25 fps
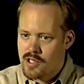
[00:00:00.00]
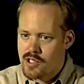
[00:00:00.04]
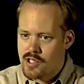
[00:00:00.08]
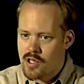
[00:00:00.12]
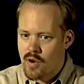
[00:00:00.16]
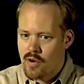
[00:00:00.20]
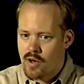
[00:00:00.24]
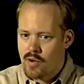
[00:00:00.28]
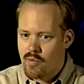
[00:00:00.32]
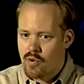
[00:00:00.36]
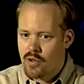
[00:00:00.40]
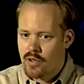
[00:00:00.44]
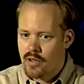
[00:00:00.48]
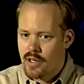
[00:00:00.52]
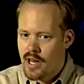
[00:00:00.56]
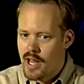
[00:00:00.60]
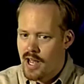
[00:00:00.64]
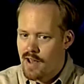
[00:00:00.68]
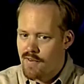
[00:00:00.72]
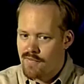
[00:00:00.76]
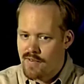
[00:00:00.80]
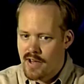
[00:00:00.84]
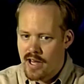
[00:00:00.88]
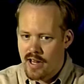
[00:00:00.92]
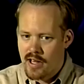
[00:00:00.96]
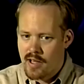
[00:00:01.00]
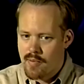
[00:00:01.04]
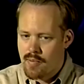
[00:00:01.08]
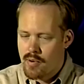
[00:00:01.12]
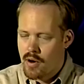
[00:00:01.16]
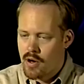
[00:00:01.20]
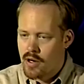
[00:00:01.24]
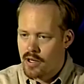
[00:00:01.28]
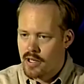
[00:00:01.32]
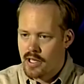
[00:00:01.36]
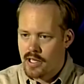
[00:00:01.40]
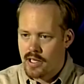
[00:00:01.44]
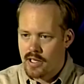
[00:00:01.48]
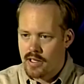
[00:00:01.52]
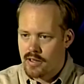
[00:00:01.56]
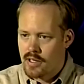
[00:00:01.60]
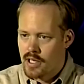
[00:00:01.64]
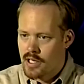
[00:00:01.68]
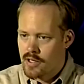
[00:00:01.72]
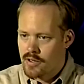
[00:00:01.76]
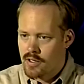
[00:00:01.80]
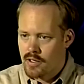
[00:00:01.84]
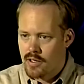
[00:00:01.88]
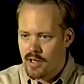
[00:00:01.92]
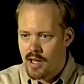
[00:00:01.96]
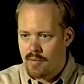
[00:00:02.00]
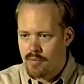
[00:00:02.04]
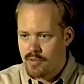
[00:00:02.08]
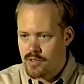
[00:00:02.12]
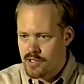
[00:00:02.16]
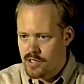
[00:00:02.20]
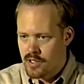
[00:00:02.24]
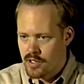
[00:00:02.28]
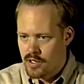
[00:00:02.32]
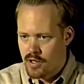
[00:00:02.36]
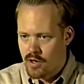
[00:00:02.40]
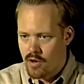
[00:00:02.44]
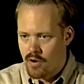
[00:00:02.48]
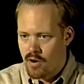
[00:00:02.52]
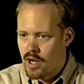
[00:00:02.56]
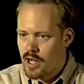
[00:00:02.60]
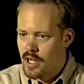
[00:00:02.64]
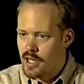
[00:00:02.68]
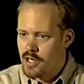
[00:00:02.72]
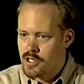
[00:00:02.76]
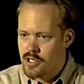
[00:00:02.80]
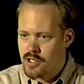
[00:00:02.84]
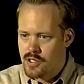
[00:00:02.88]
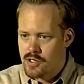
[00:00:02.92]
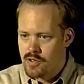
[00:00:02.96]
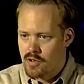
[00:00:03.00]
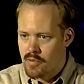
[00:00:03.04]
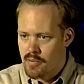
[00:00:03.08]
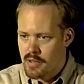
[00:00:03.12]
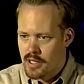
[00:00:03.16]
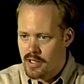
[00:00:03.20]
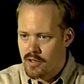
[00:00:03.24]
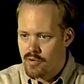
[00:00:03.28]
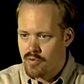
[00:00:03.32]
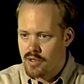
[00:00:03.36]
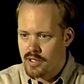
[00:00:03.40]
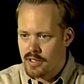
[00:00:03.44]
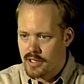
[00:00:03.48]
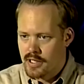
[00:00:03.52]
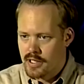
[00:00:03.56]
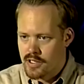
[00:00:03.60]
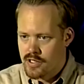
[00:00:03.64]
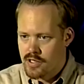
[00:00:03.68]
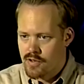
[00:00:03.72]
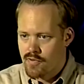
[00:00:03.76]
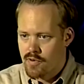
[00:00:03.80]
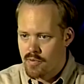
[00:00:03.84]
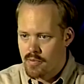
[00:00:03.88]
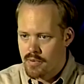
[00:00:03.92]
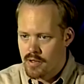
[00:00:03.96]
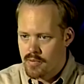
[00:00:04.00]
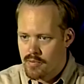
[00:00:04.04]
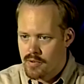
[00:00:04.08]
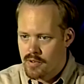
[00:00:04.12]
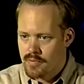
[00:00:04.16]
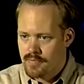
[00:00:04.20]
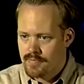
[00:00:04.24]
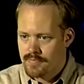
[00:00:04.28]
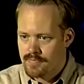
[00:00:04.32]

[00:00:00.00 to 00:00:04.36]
Stone, and we're going to have valet parking at the La Placita garage, and so make it really easy for people.